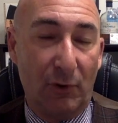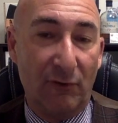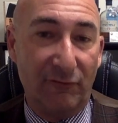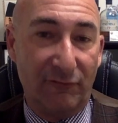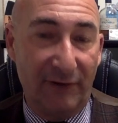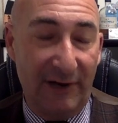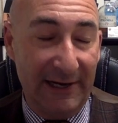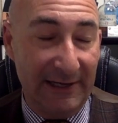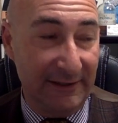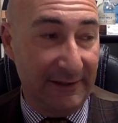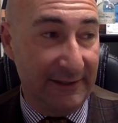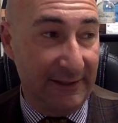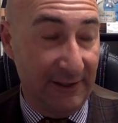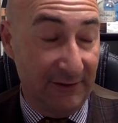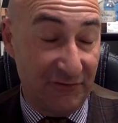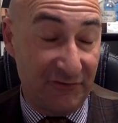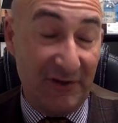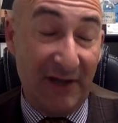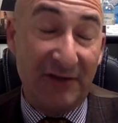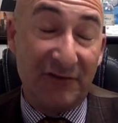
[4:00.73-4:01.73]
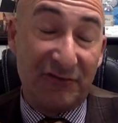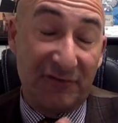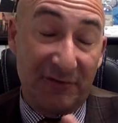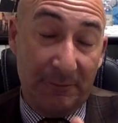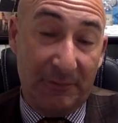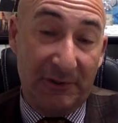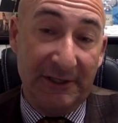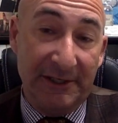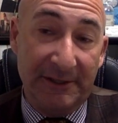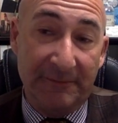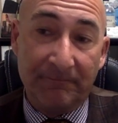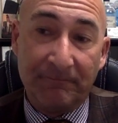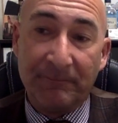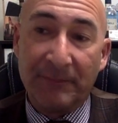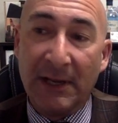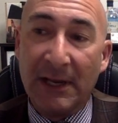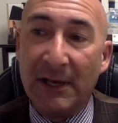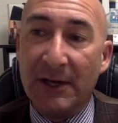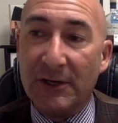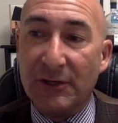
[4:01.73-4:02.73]
profiling, ostensibly
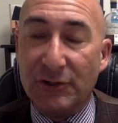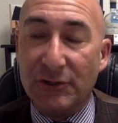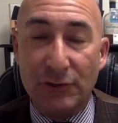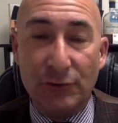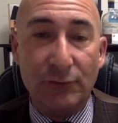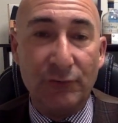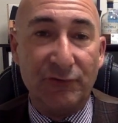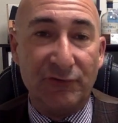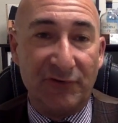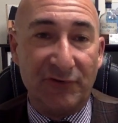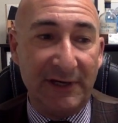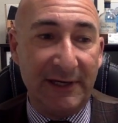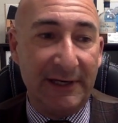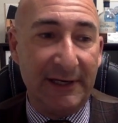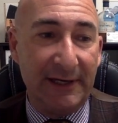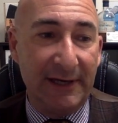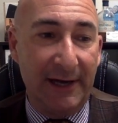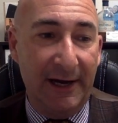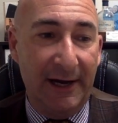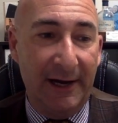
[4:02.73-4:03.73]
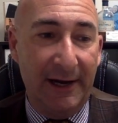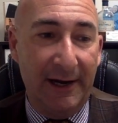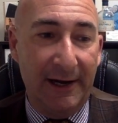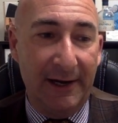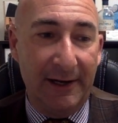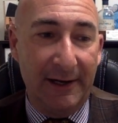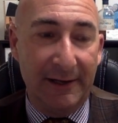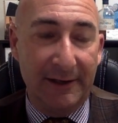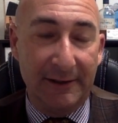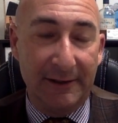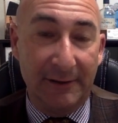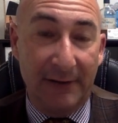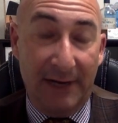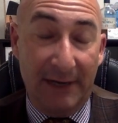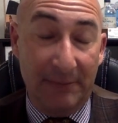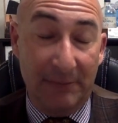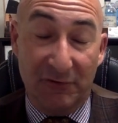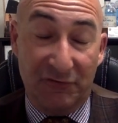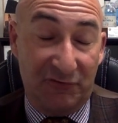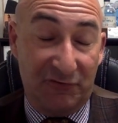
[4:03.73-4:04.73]
using, uh,
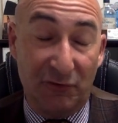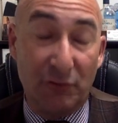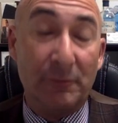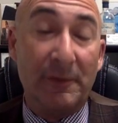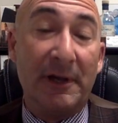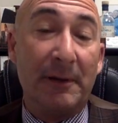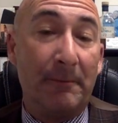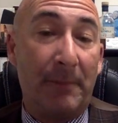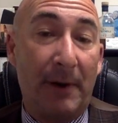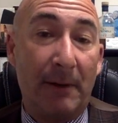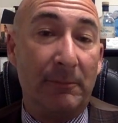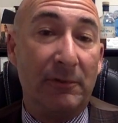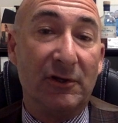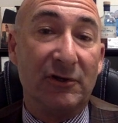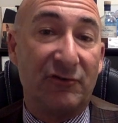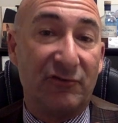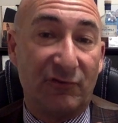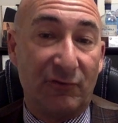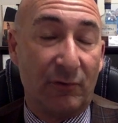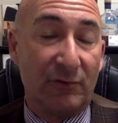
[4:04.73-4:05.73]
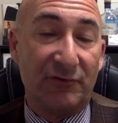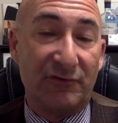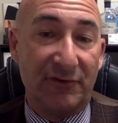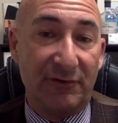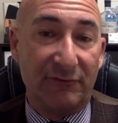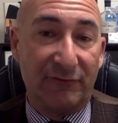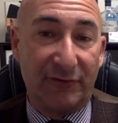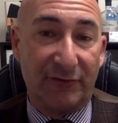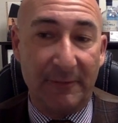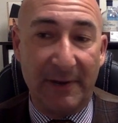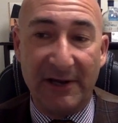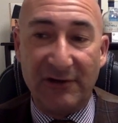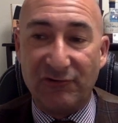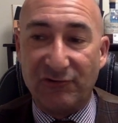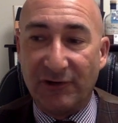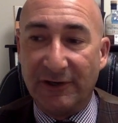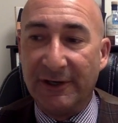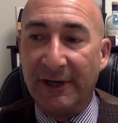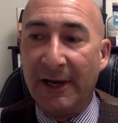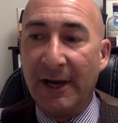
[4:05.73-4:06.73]
I'm assuming, public source
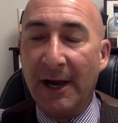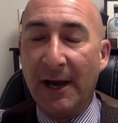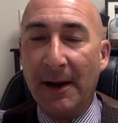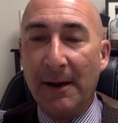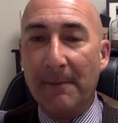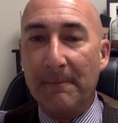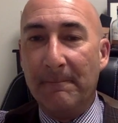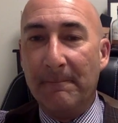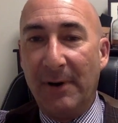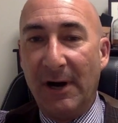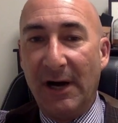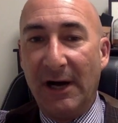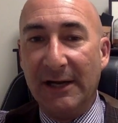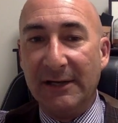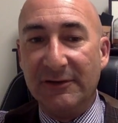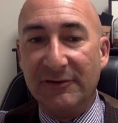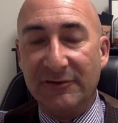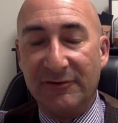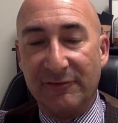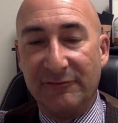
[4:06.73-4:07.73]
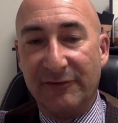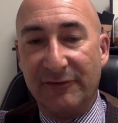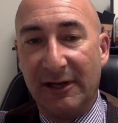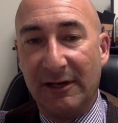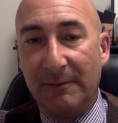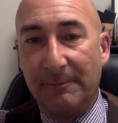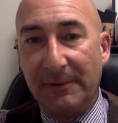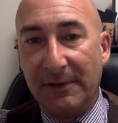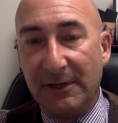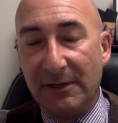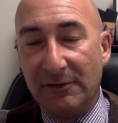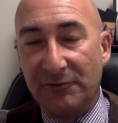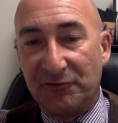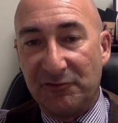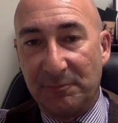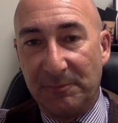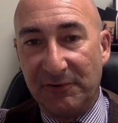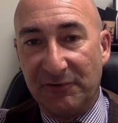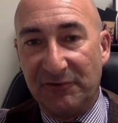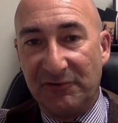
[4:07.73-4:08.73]
information, but developing
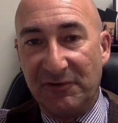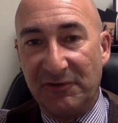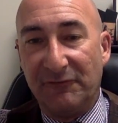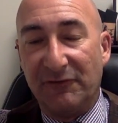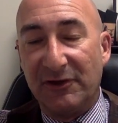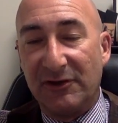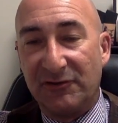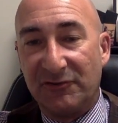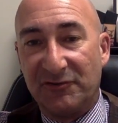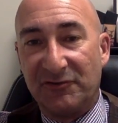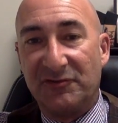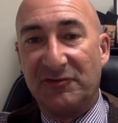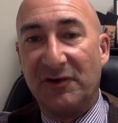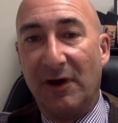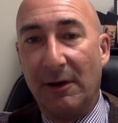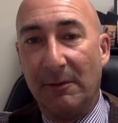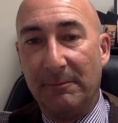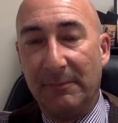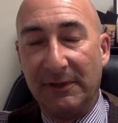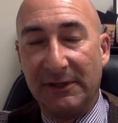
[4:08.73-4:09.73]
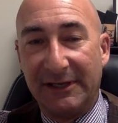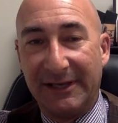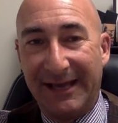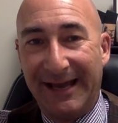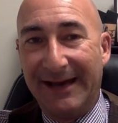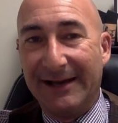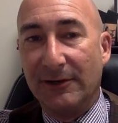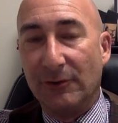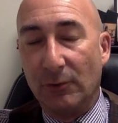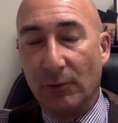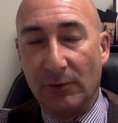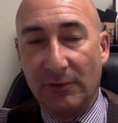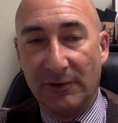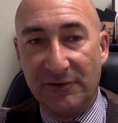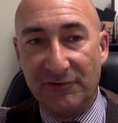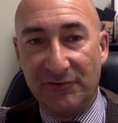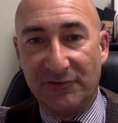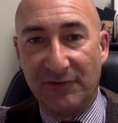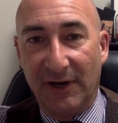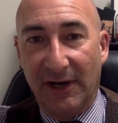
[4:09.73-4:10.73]
specific
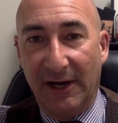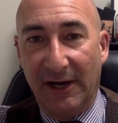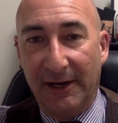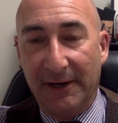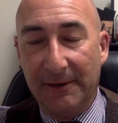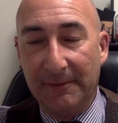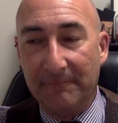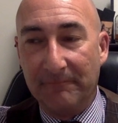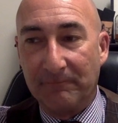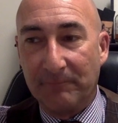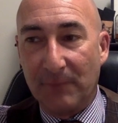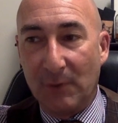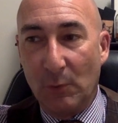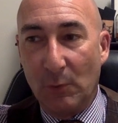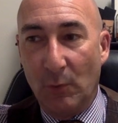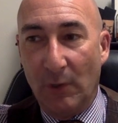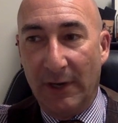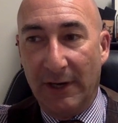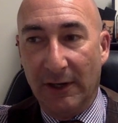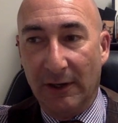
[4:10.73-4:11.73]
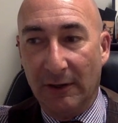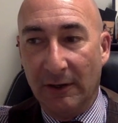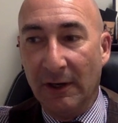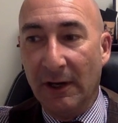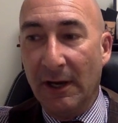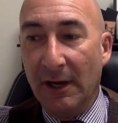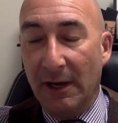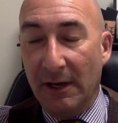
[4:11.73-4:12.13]
subcategories um, where